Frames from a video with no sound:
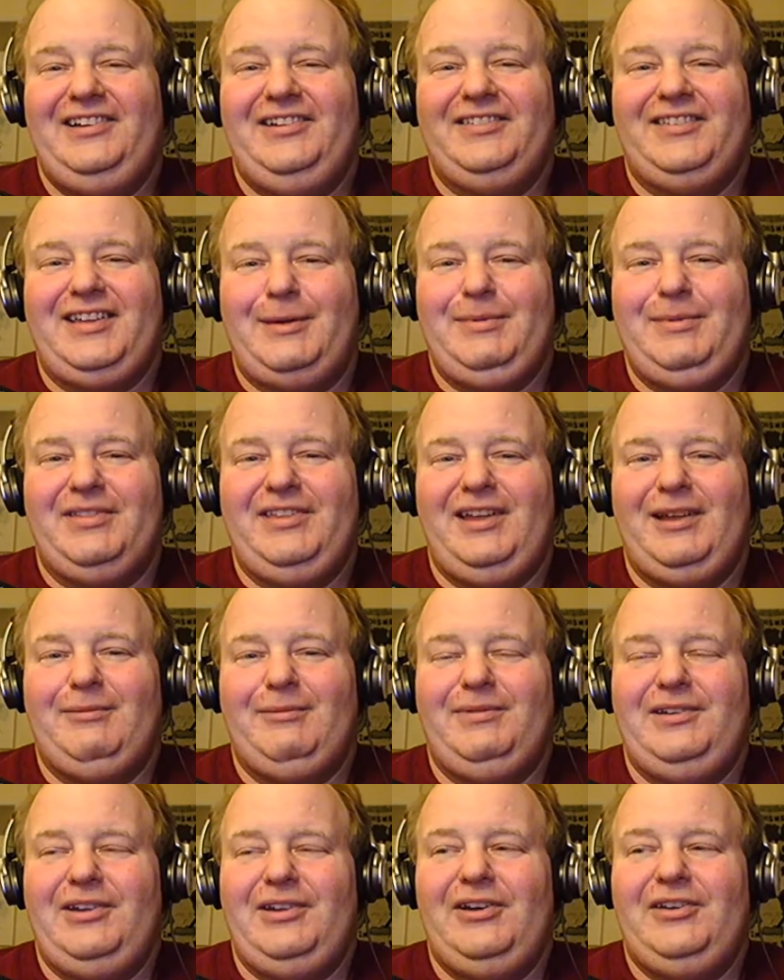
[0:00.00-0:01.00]
Type of thing.
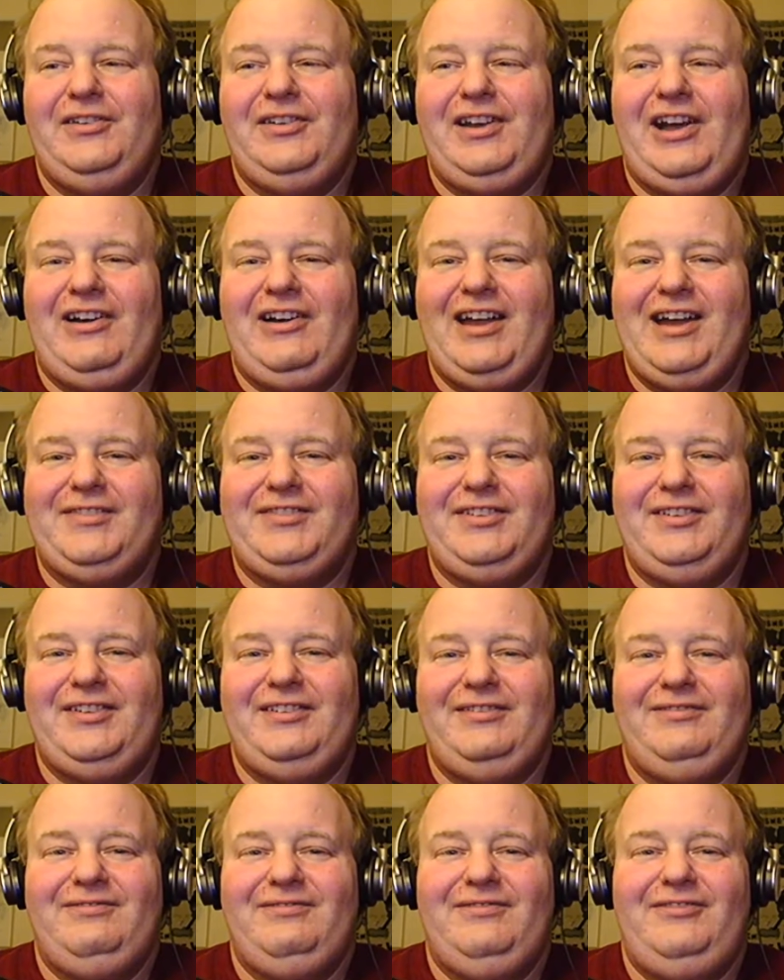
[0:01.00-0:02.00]
But no, now I have
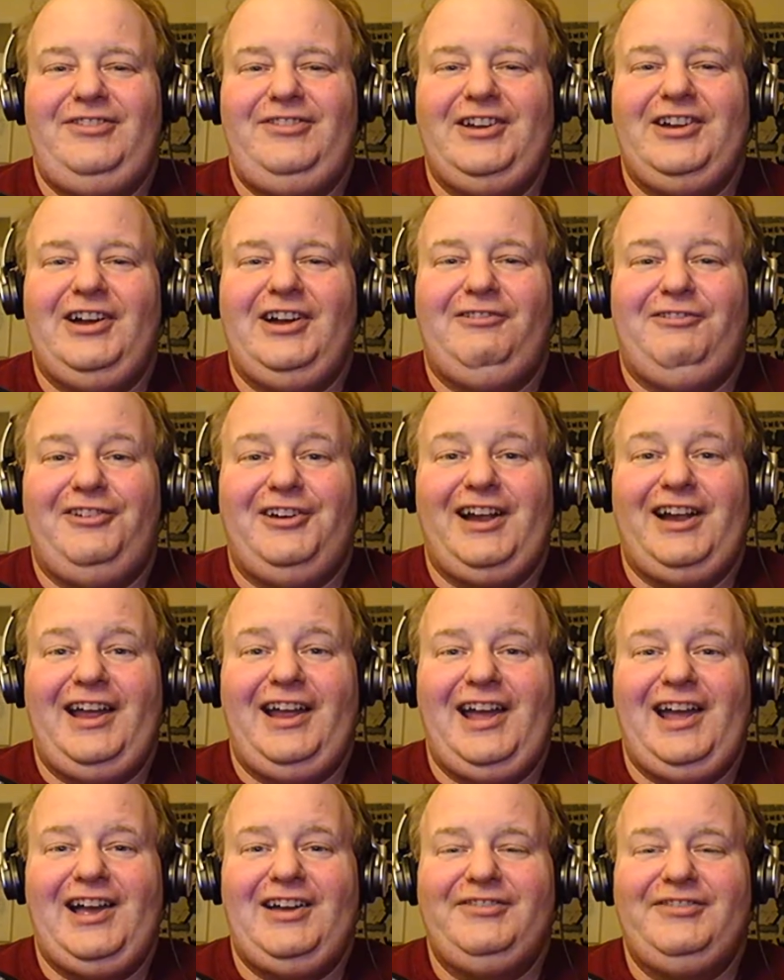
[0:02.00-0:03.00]
to figure out what I
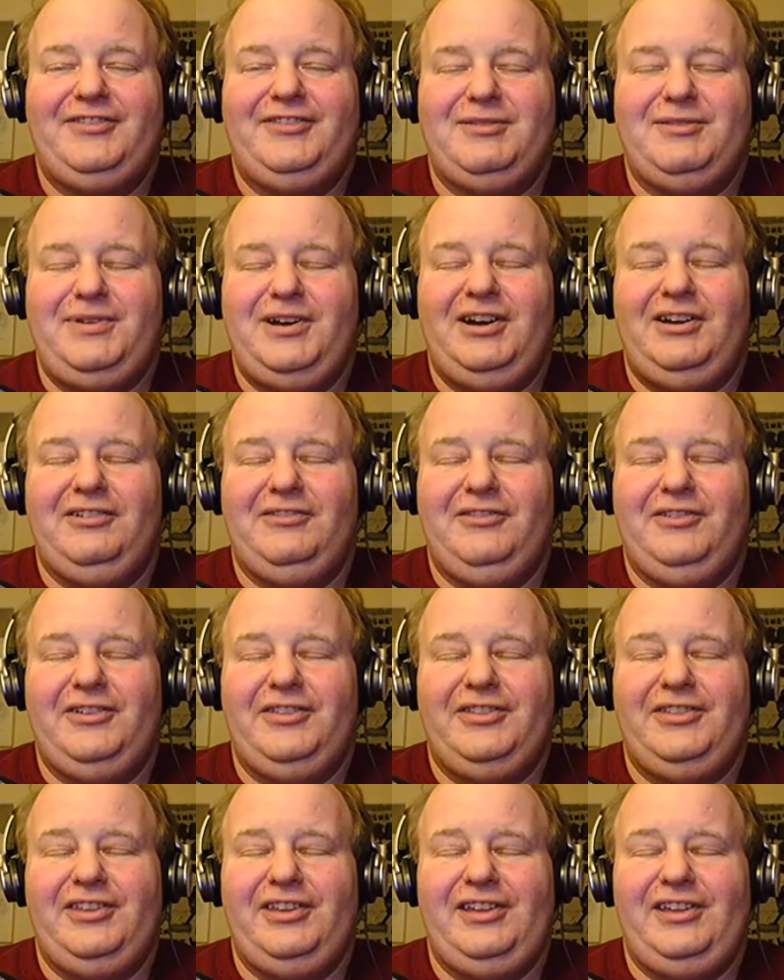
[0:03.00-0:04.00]
have, compare it
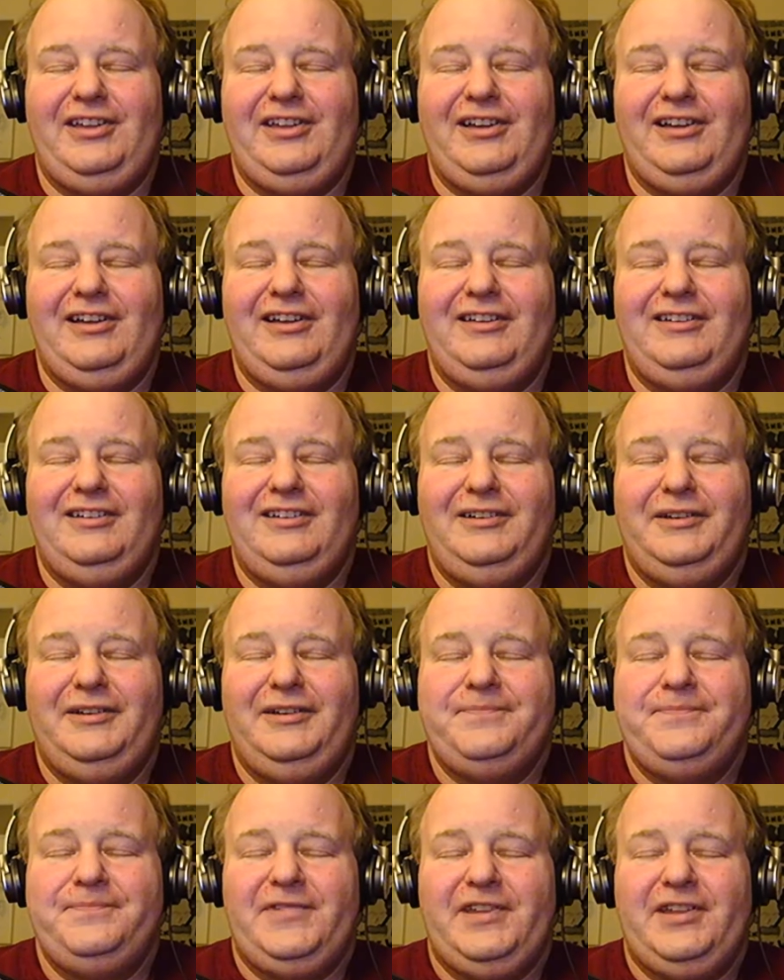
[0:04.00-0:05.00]
with the
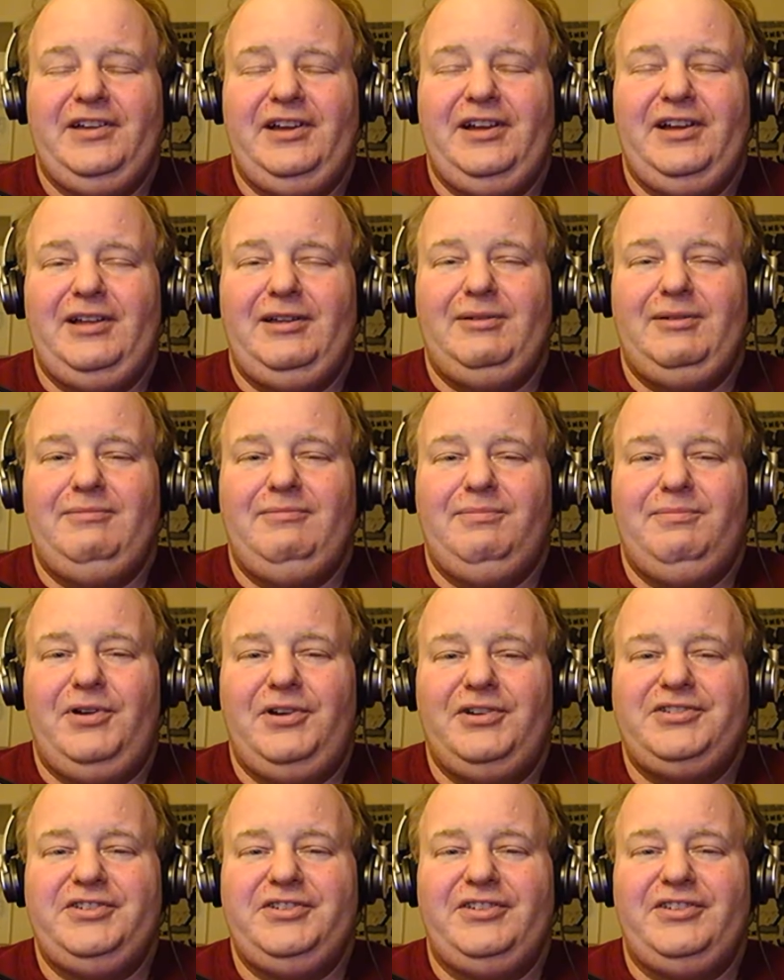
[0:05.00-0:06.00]

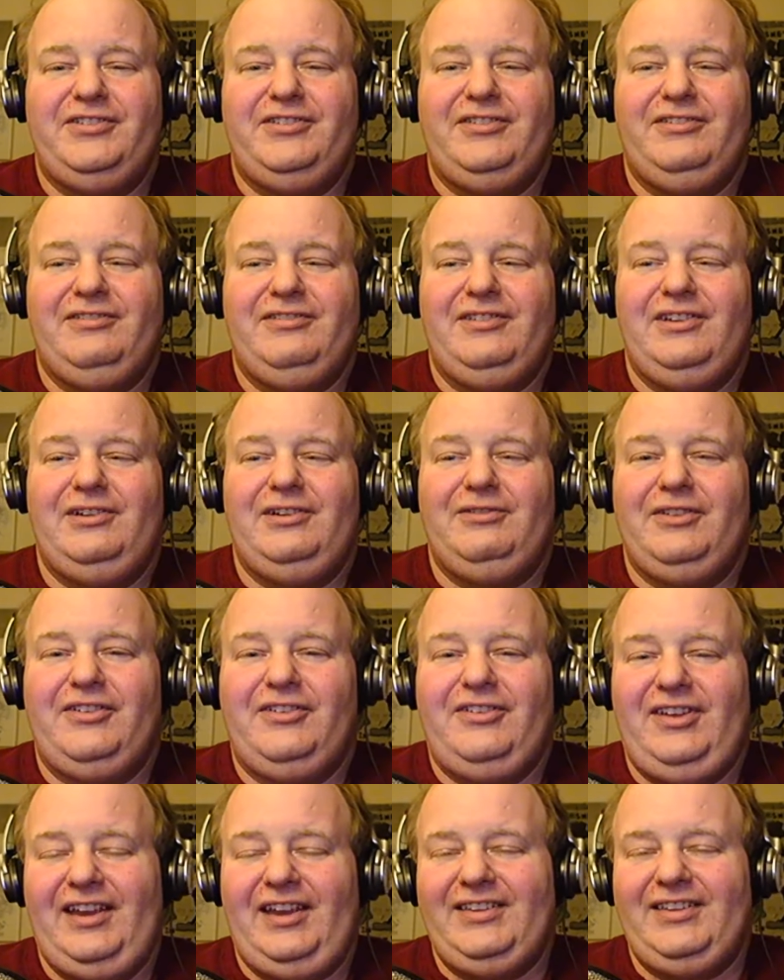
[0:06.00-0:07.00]
purchase,
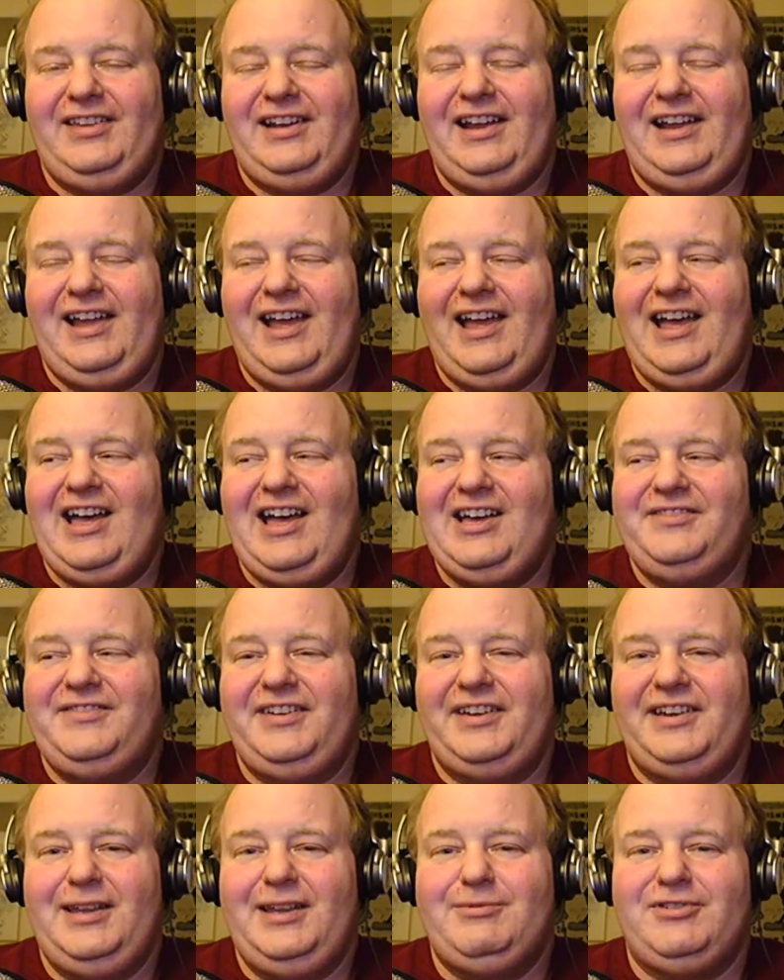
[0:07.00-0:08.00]
receipt that I have,
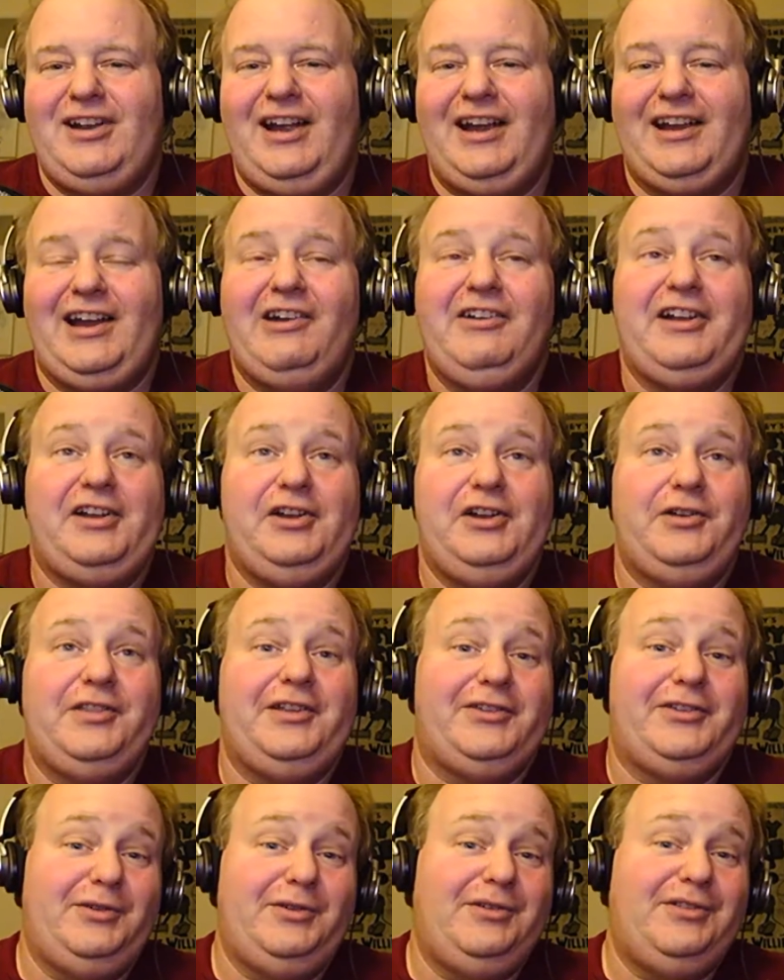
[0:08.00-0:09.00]
and keep track. I already know
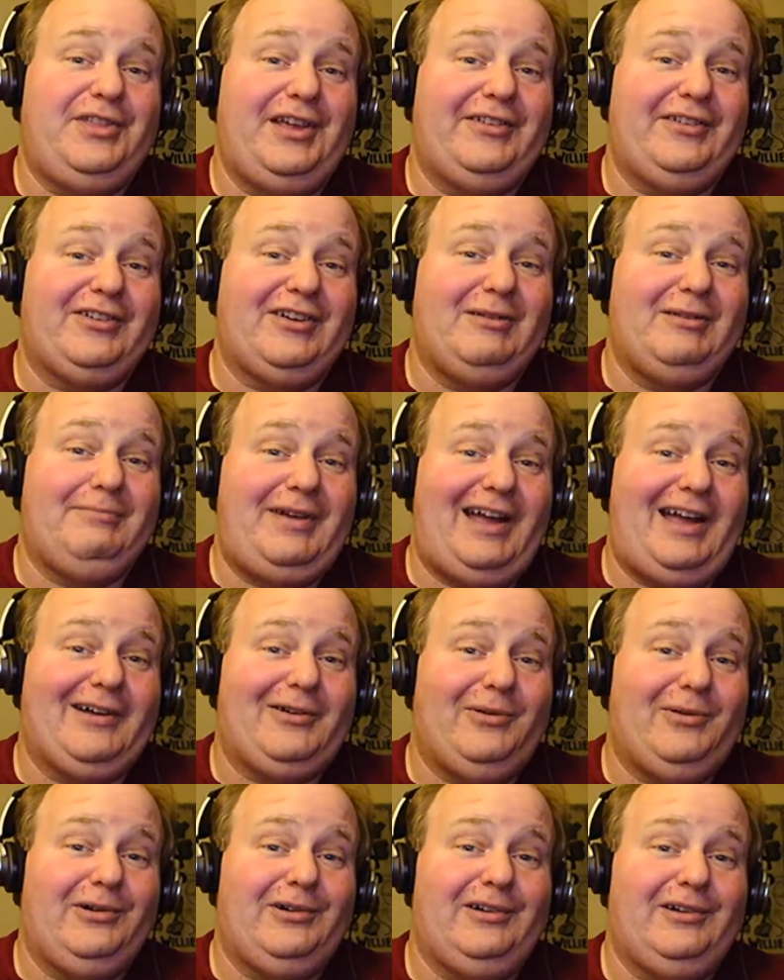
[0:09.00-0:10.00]
that 2 things are on
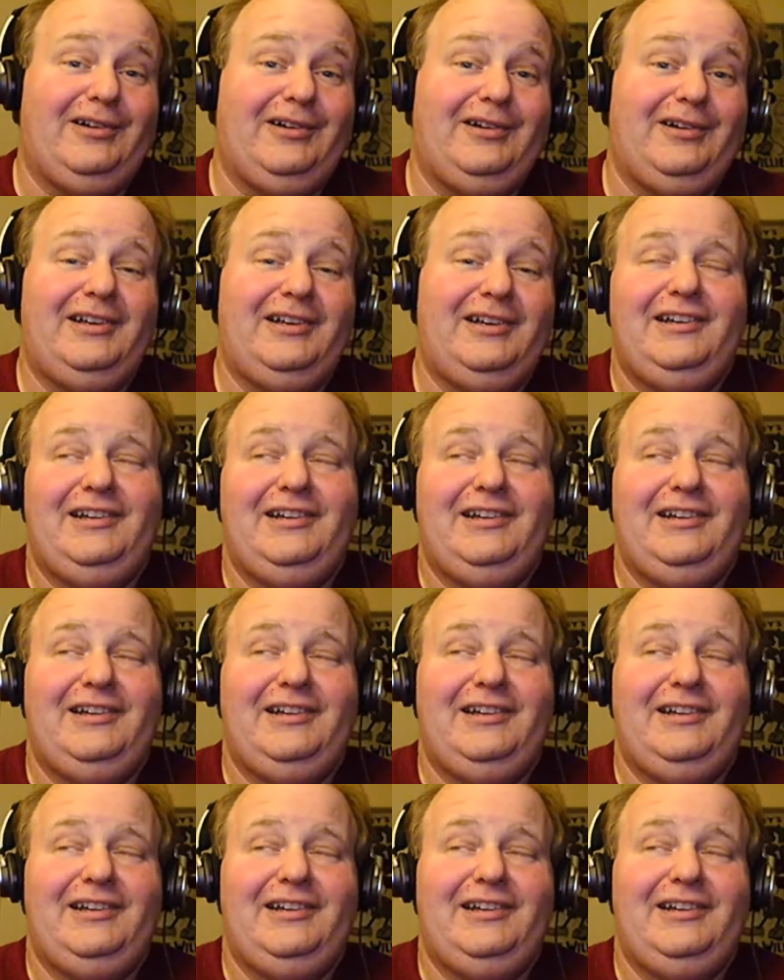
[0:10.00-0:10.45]
back order.